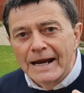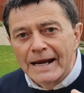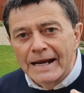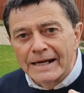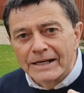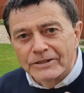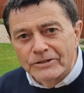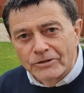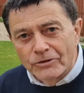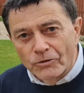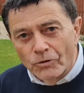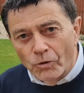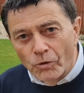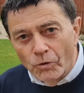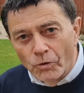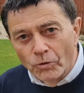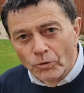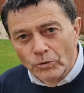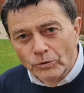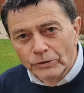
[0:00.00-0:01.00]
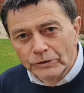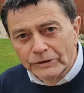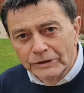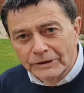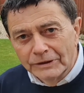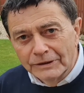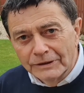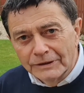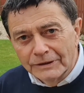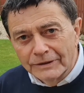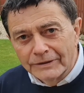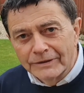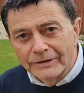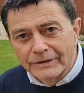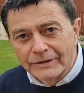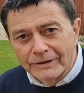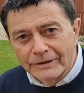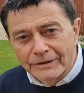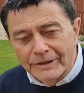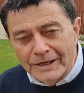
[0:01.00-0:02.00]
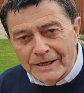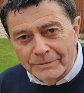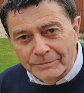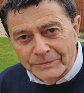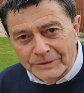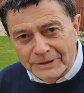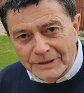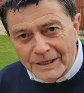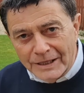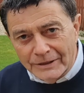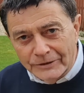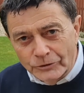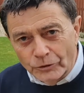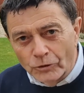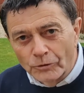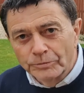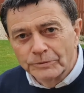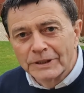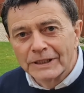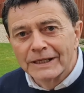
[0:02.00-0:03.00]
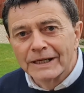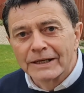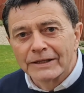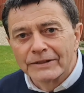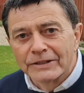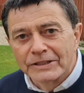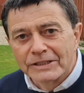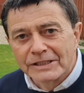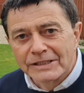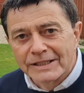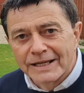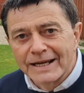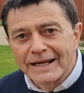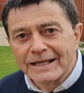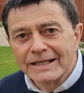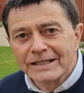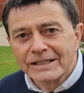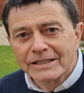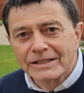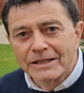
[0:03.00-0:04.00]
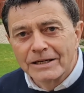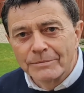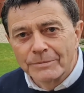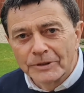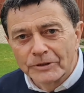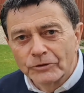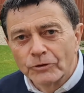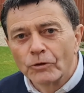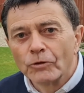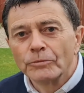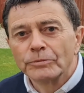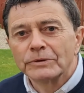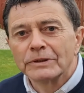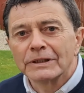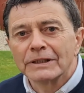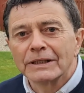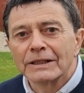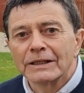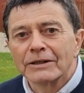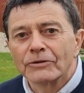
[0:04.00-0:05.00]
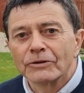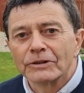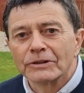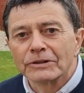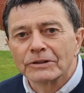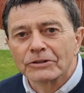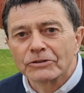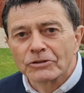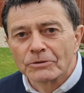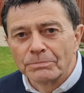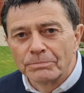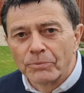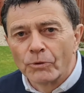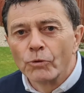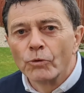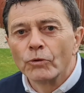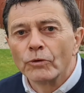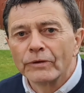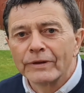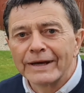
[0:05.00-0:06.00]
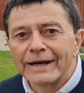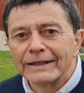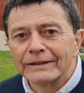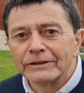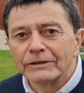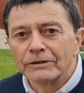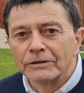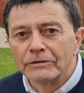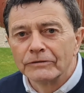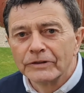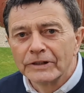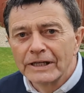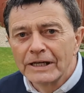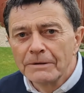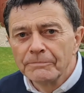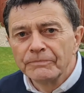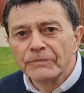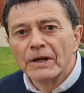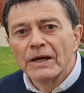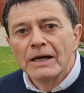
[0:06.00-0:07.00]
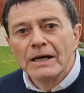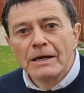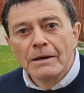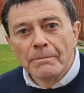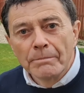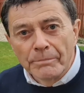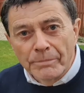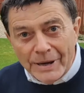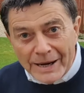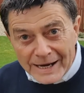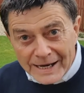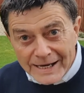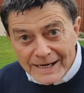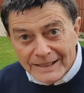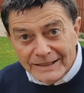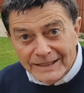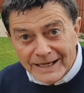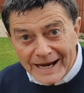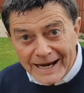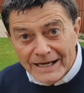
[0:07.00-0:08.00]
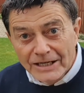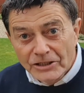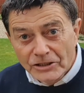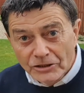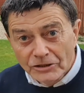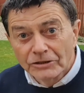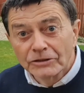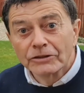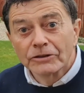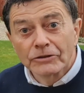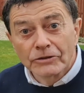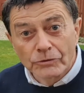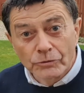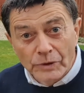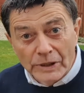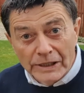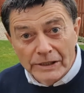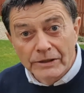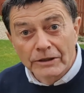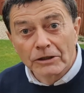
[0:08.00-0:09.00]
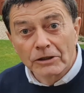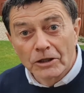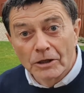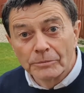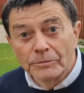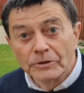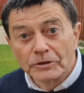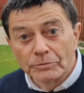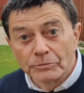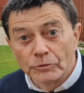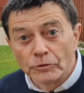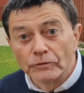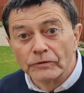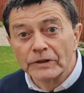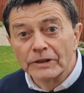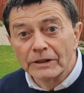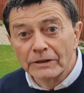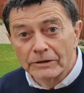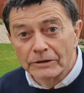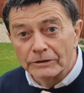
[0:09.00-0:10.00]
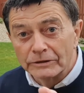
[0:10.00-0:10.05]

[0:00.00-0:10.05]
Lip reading: Is the hold that I'm adopting and the stance that I'm adopting going to support that delivery? Pay attention to the way the club is moving, the